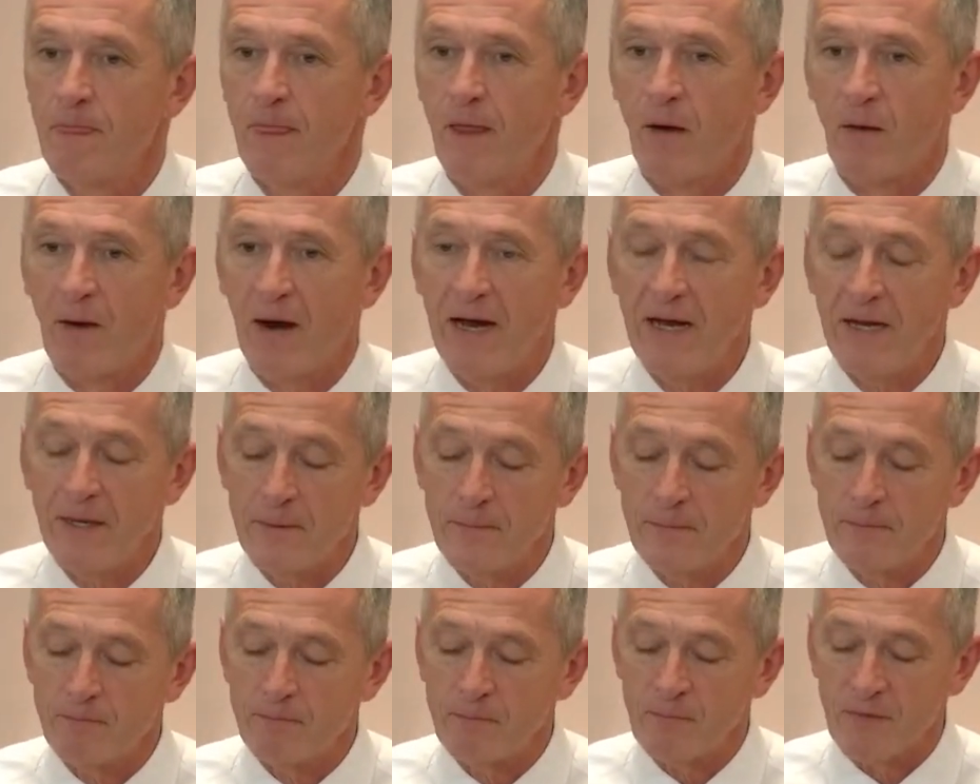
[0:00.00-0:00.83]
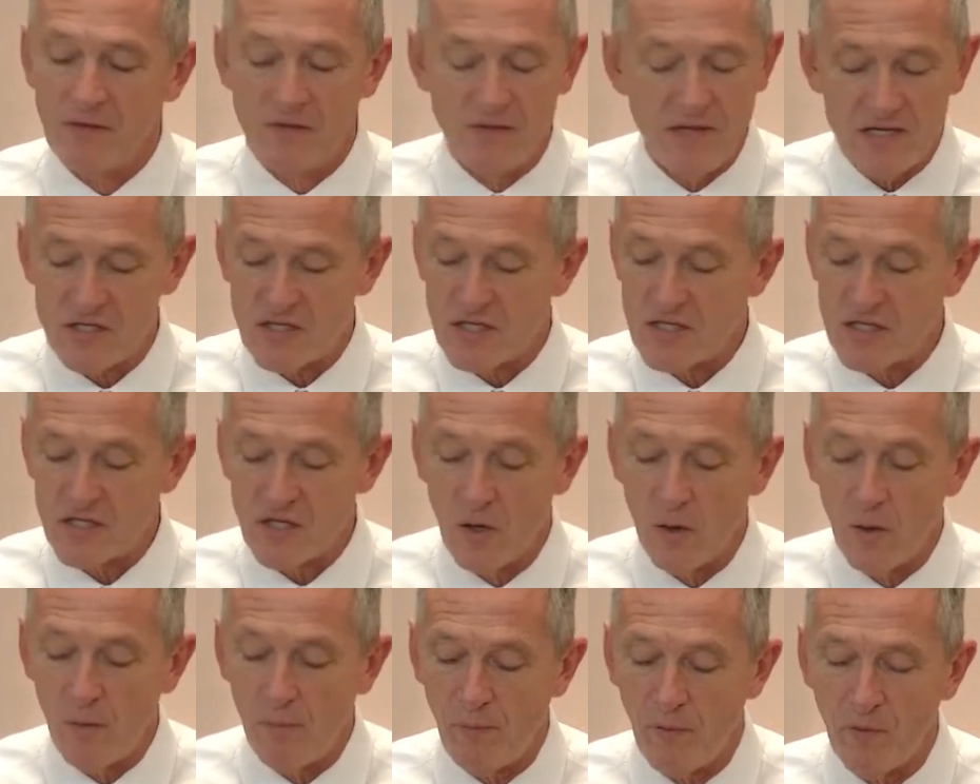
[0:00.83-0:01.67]
All right? This is
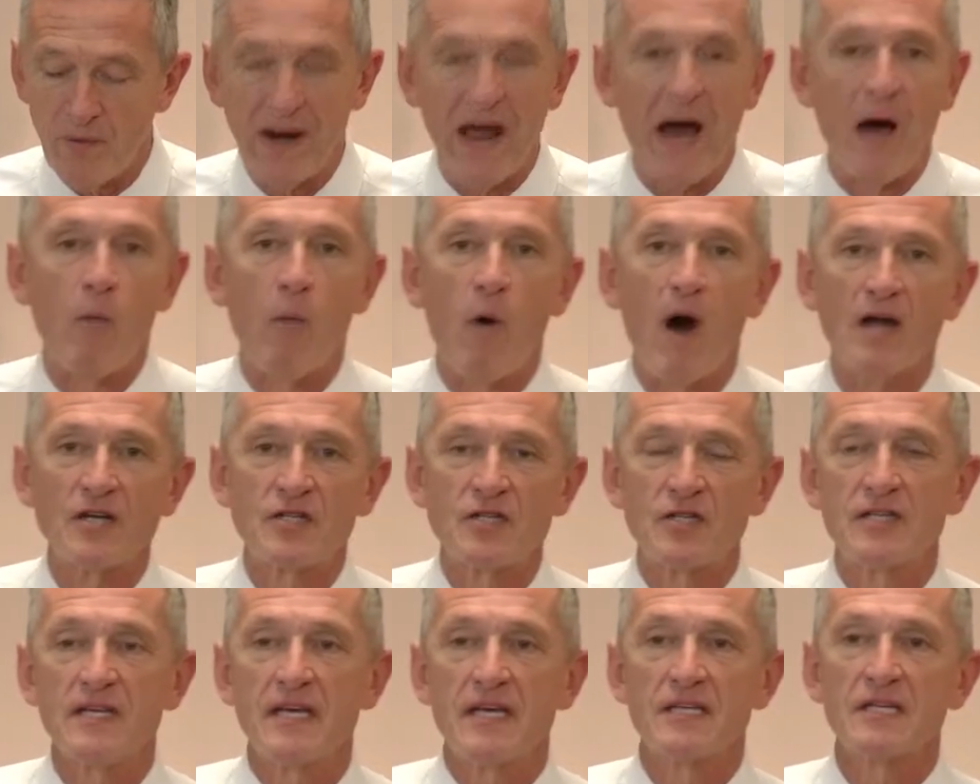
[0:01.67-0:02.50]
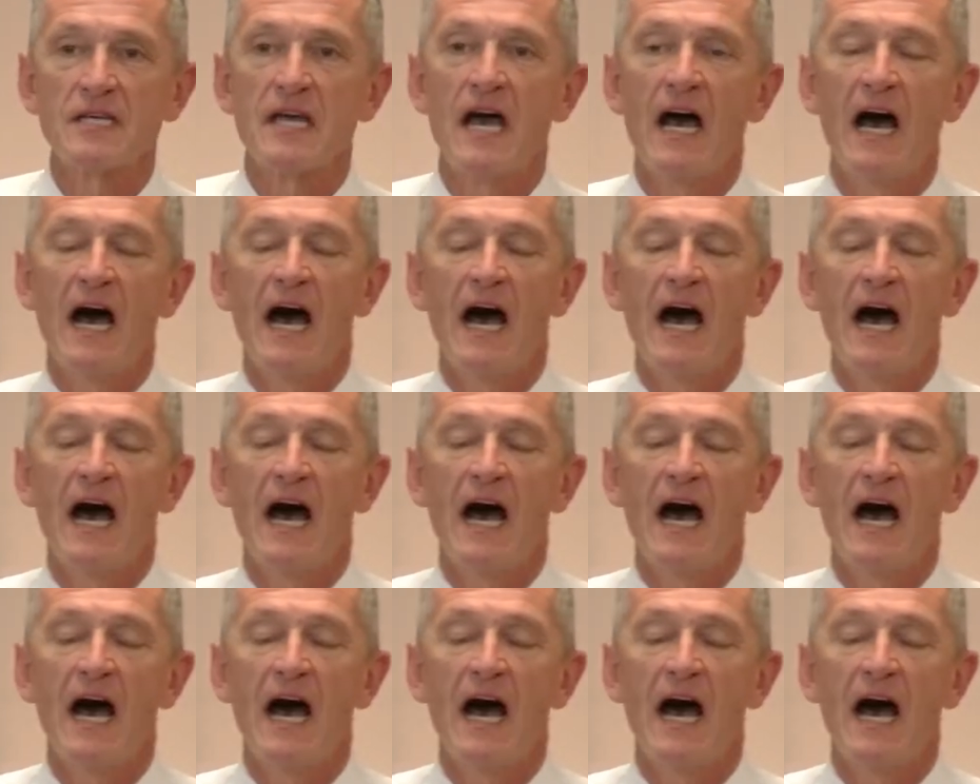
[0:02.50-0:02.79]
so important. I watched this.